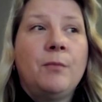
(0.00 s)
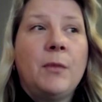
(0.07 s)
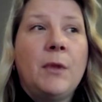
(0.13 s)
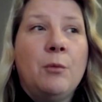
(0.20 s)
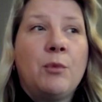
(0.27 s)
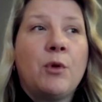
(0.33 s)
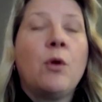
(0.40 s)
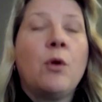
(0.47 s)

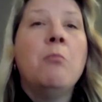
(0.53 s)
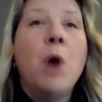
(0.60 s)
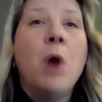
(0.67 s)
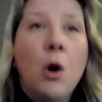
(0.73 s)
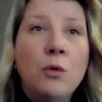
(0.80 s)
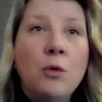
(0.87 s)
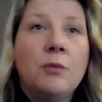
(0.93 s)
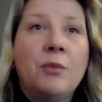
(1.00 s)

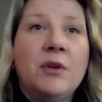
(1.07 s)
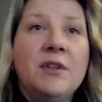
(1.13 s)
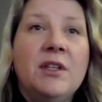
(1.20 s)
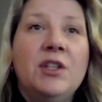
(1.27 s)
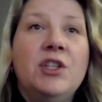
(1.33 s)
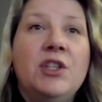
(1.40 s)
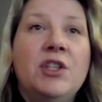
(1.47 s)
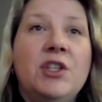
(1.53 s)
promote
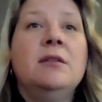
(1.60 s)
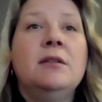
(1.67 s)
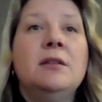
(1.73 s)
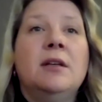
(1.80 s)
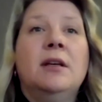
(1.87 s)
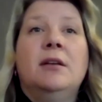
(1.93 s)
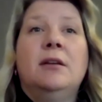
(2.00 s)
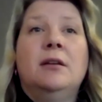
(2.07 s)
positions
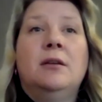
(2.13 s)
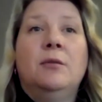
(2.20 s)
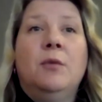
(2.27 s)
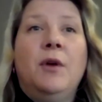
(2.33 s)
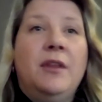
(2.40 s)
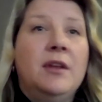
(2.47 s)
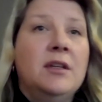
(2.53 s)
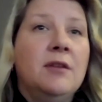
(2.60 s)
and
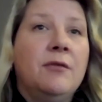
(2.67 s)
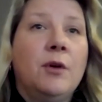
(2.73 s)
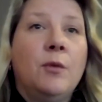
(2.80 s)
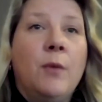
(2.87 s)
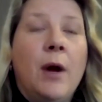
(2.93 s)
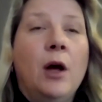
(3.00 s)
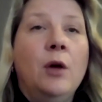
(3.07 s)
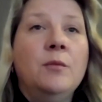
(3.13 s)
within different
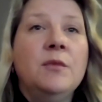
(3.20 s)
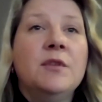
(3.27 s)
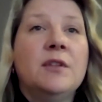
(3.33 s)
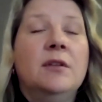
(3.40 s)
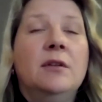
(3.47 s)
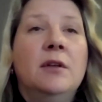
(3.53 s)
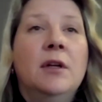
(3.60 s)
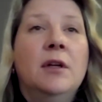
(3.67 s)
realms,
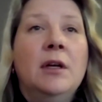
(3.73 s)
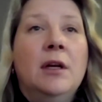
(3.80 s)
and